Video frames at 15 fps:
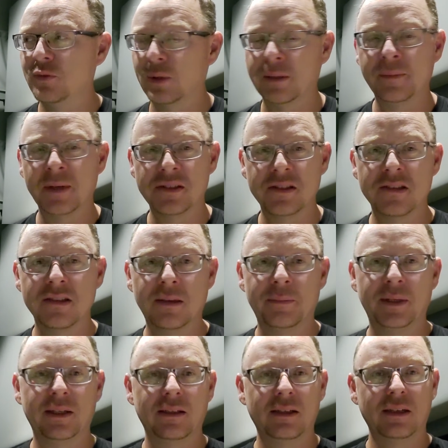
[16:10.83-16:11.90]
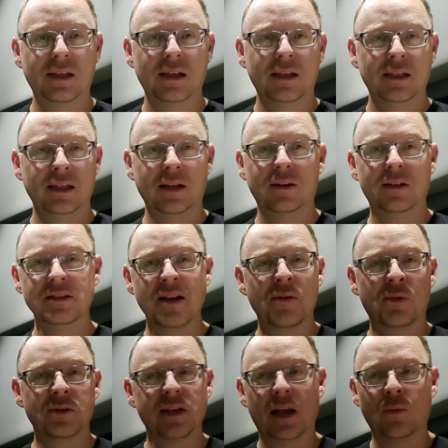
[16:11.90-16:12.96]
3 Mississippi, you know, because
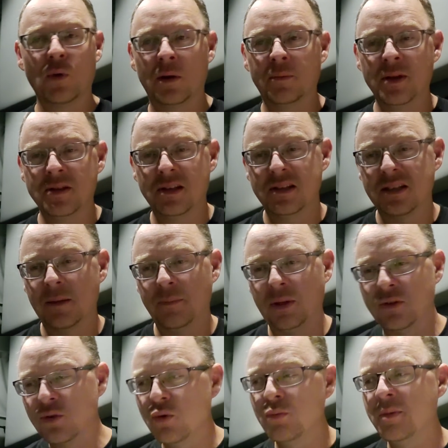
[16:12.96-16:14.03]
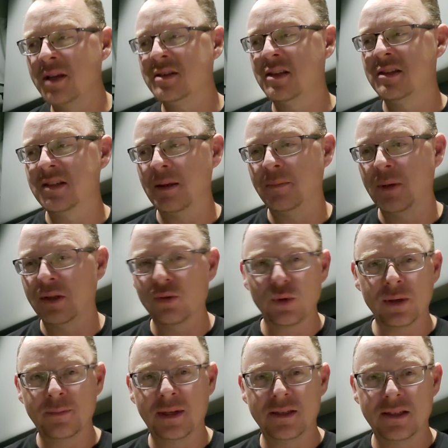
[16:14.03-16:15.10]
everyone's like 1 Mississippi, 2 Mississippi,
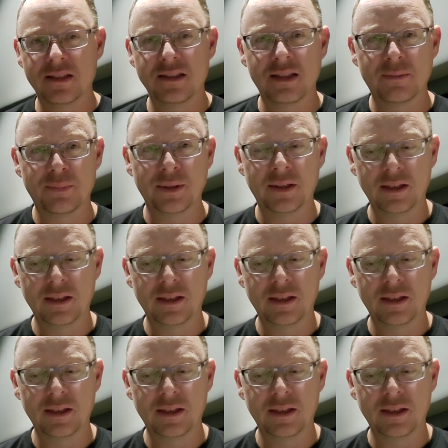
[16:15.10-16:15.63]
3 Mississippi.